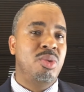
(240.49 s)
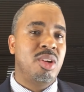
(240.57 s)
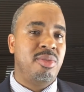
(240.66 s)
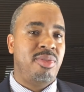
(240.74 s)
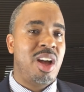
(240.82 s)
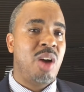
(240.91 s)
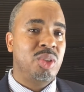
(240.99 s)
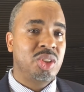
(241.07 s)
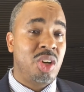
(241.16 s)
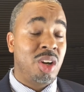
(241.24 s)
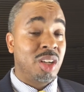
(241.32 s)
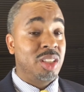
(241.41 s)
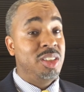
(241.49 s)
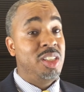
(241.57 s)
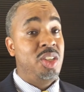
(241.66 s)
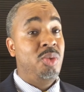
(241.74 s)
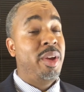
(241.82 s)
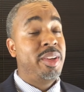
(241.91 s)
you want to file what's called a
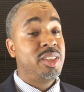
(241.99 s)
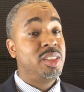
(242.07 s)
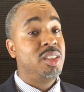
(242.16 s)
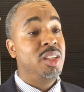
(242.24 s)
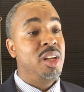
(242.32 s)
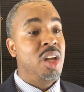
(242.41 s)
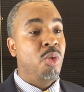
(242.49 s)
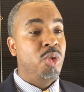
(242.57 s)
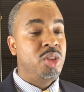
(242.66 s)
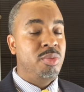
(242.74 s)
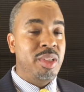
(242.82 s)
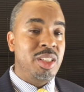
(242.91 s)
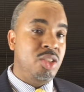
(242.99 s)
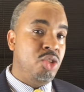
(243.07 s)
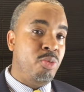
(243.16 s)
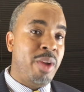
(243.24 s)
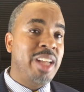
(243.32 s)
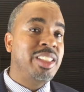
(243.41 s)
continuation, which means
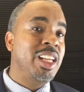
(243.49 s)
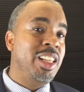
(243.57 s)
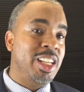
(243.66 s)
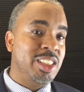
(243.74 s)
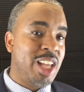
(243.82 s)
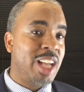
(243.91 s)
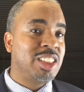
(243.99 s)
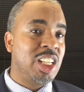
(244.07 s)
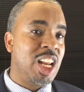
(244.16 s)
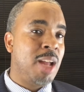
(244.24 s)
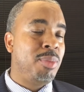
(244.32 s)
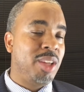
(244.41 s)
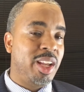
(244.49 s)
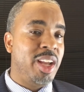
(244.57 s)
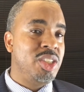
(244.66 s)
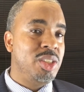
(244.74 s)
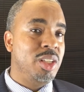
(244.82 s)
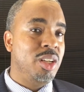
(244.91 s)
you maintain the exact same
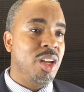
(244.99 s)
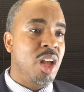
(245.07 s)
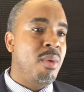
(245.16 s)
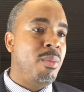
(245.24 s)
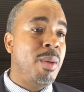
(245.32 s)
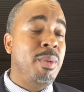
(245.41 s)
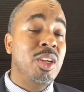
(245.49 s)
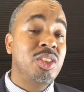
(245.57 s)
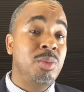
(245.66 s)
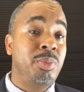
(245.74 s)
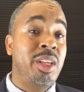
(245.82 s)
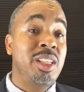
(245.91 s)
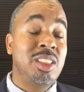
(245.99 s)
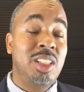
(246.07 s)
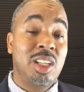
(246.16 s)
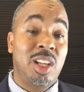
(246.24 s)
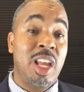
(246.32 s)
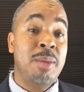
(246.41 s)
application. Maybe there's some things in the
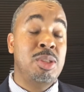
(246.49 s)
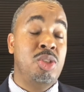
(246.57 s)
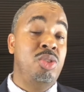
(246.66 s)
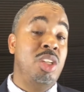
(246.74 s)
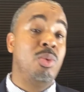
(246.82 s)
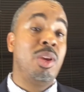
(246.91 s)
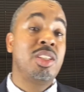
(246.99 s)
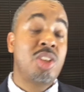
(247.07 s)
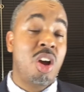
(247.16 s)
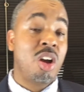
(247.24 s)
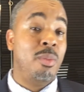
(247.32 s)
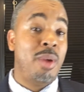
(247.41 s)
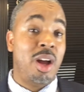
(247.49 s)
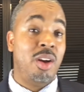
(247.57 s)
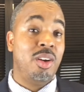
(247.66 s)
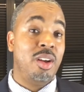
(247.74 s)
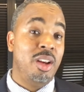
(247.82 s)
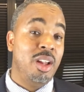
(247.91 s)
claims that you didn't really talk about